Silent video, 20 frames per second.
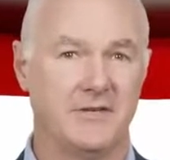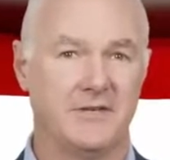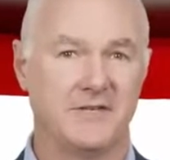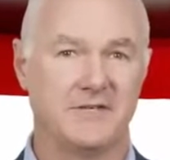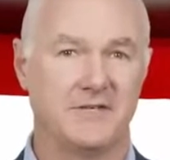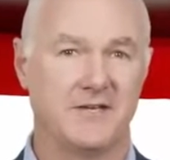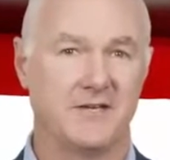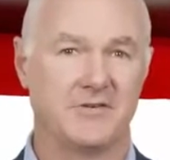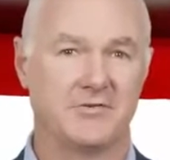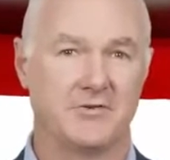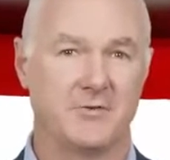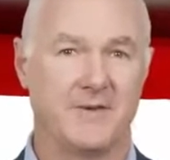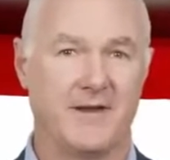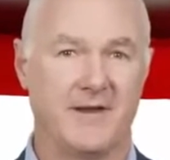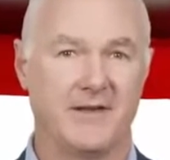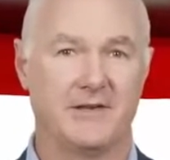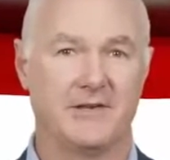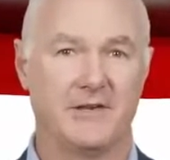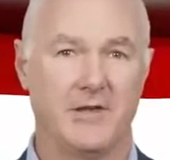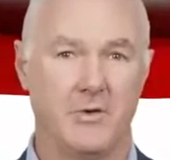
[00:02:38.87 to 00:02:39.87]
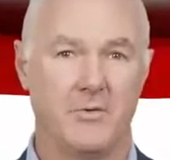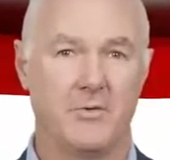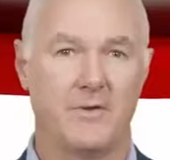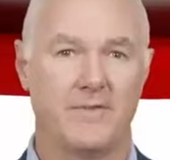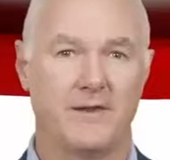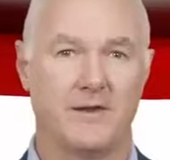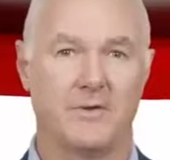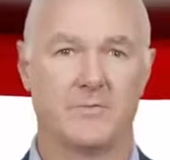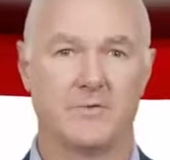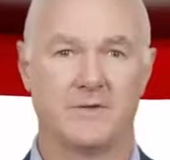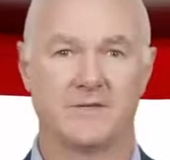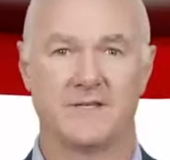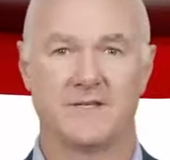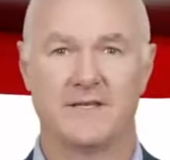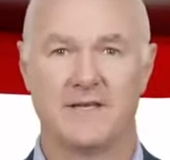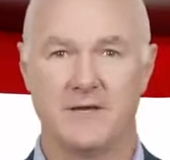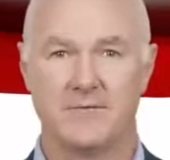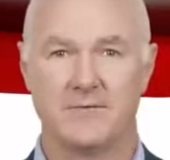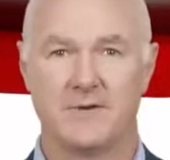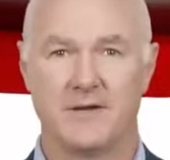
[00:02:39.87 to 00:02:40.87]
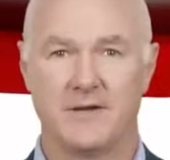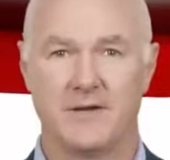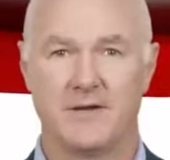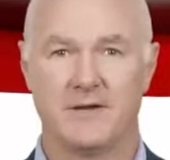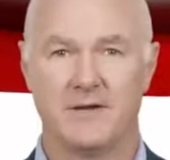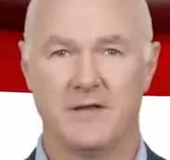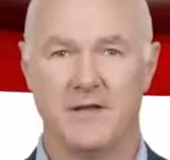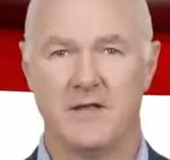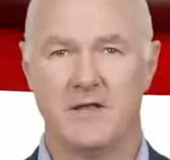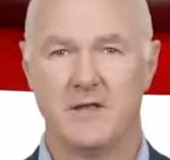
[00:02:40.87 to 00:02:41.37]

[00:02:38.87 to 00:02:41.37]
listings remained lower than it was a year ago,